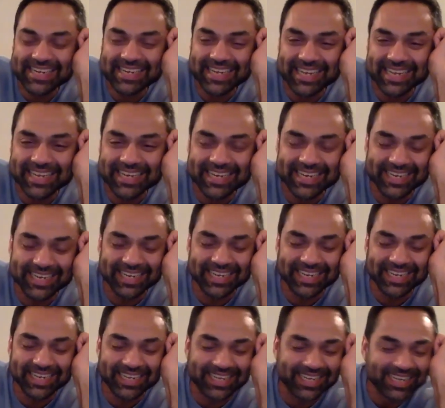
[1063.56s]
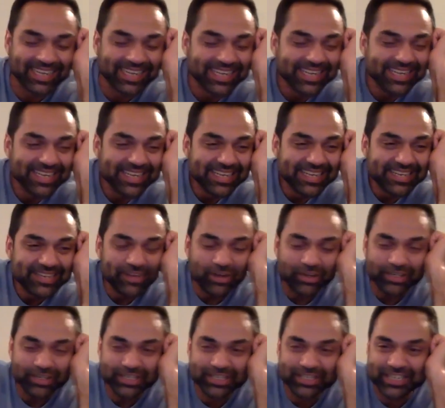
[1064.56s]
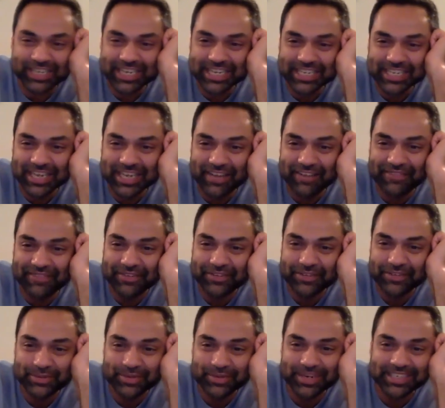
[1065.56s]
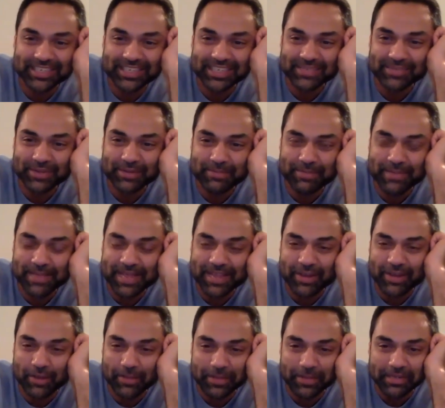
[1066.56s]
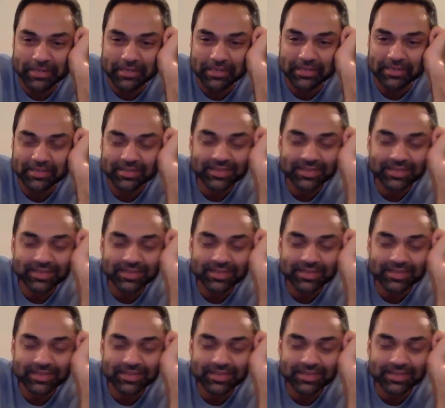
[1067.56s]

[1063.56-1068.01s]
In Dr. Strangelove for Suraj Singh would be comical.